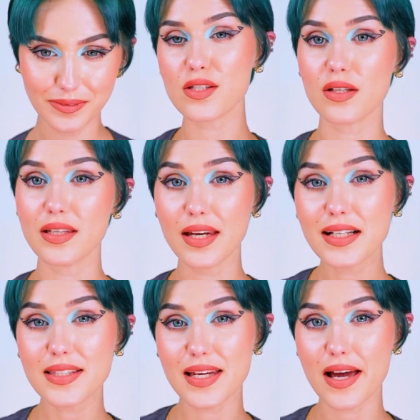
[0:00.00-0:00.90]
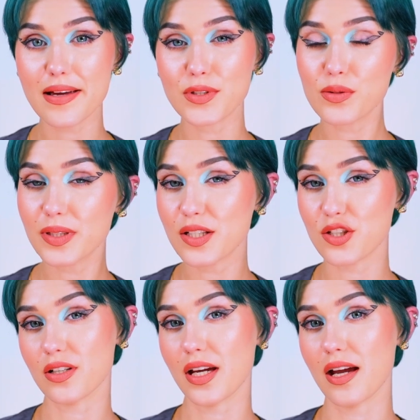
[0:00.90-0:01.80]
So the next time you bleach
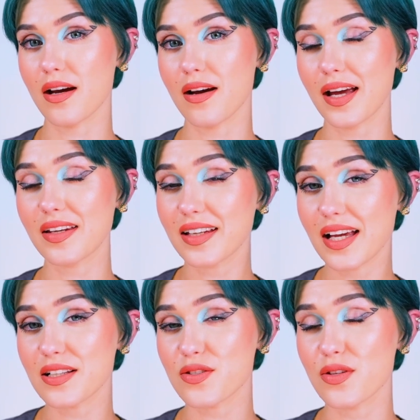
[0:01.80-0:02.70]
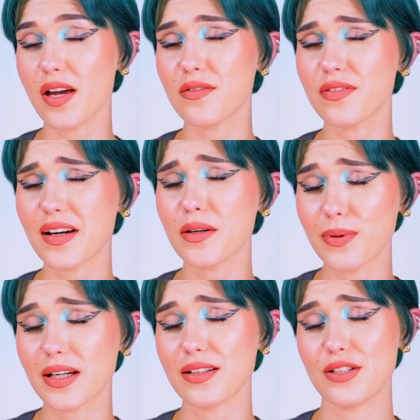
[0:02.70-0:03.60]
your hair and it gets to that very
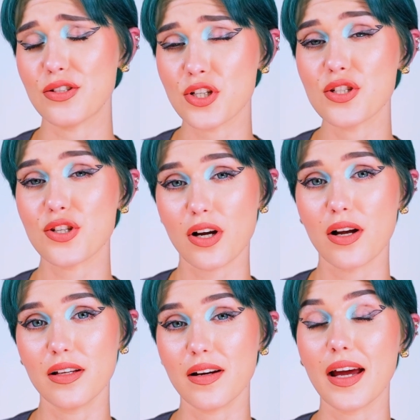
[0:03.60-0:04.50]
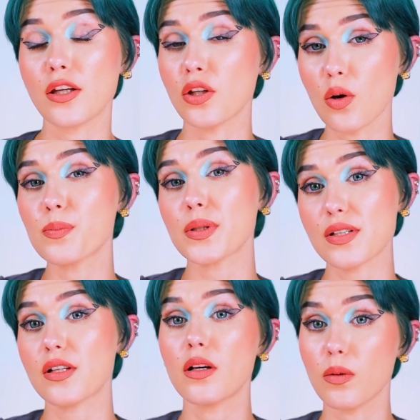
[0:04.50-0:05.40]
weird ginger color and you don't
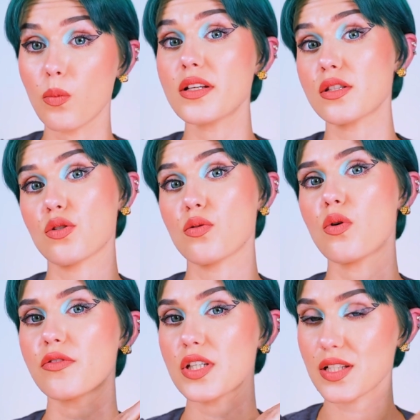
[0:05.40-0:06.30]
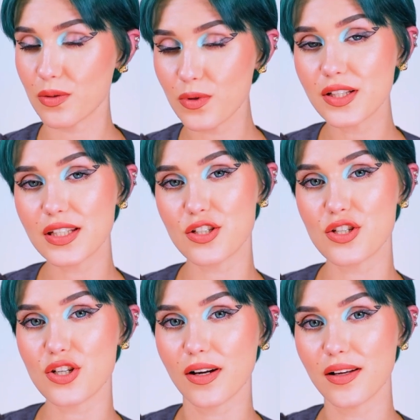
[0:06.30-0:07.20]
particularly want to obviously work the
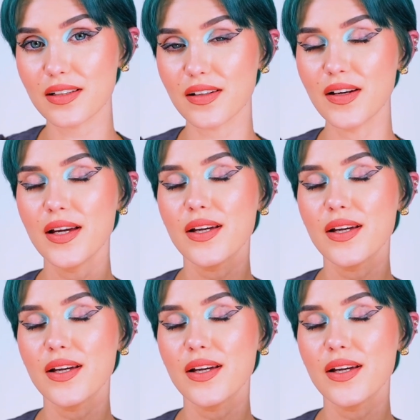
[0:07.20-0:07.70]
ginger color,